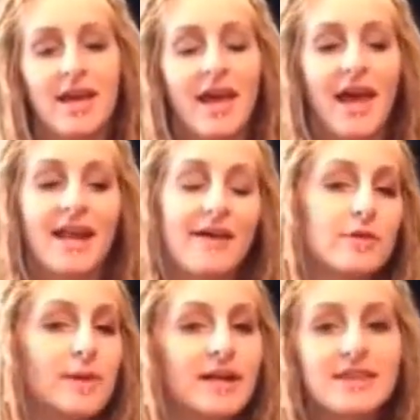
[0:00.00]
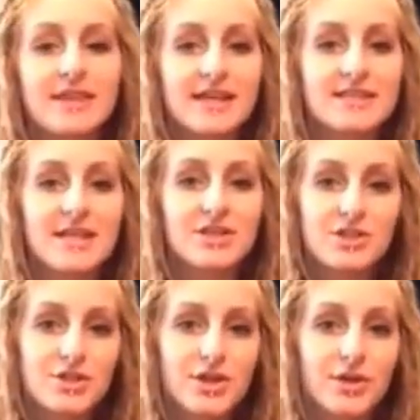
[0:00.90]
And everybody thinks that
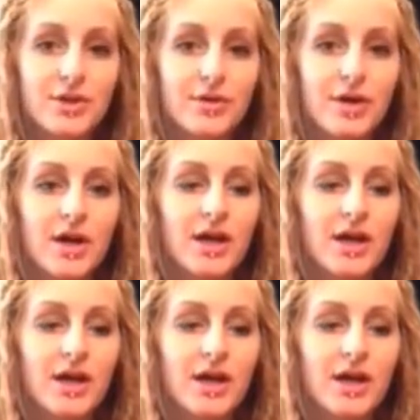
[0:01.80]
you do.